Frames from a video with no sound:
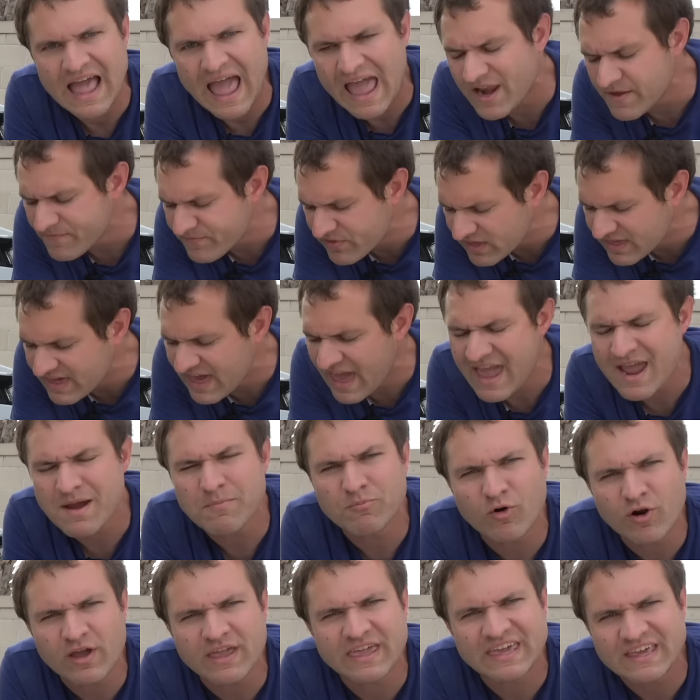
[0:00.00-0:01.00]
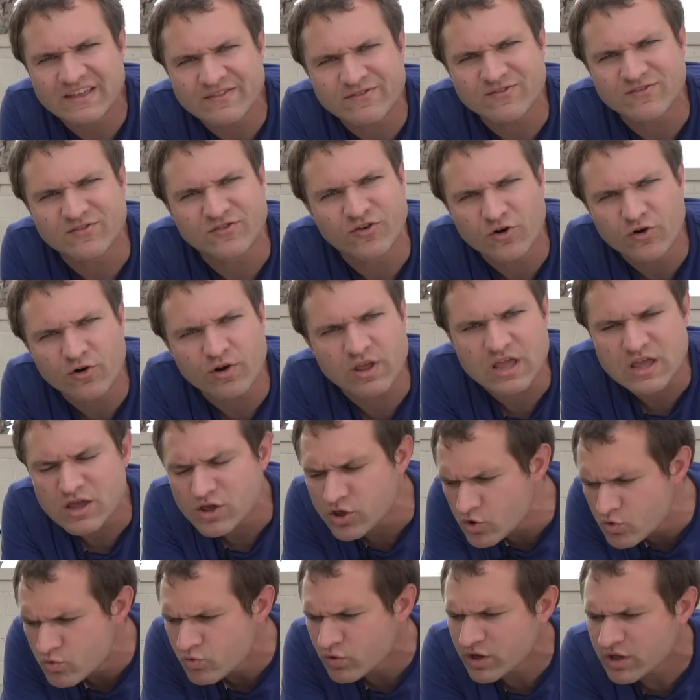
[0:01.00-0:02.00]
And if the camera gets dirty,
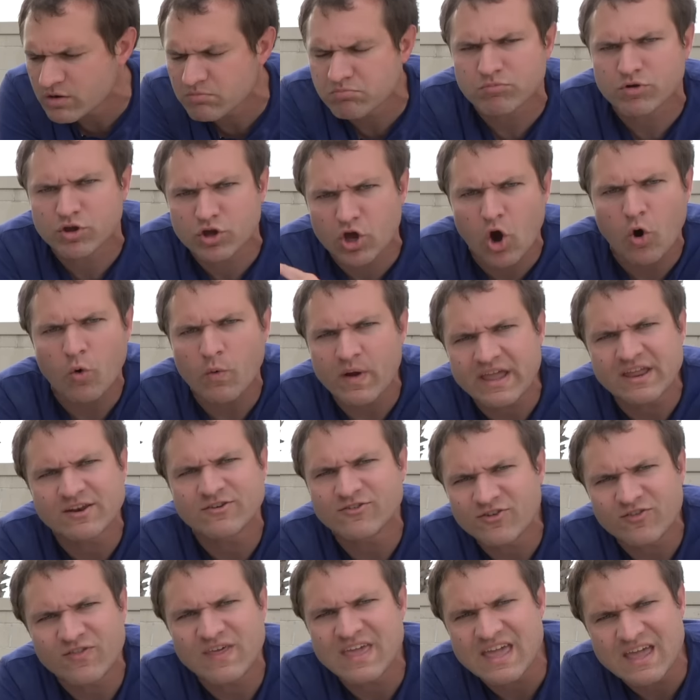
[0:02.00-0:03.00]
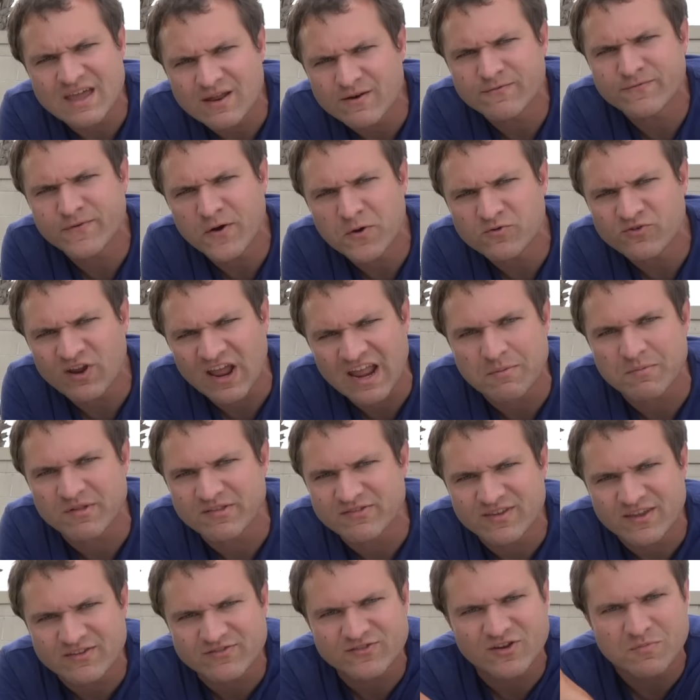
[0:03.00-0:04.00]
you can go into the
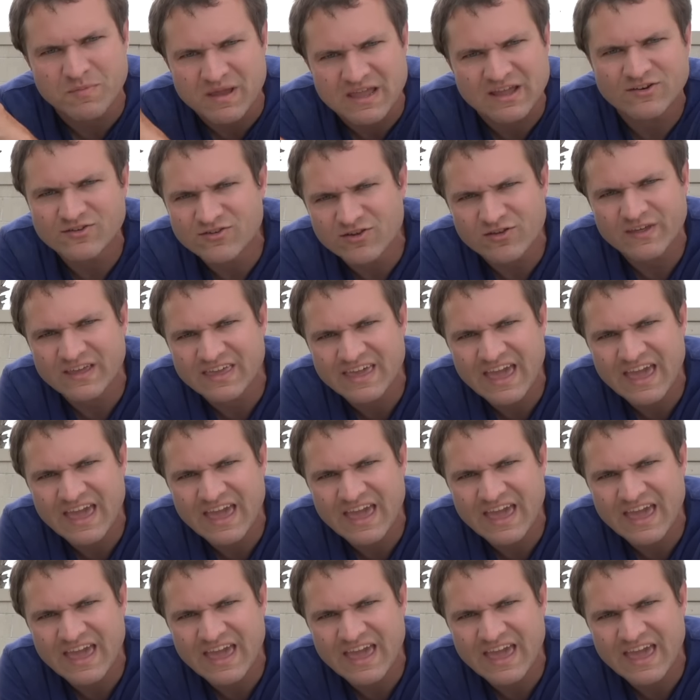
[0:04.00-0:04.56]
infotainment system, into the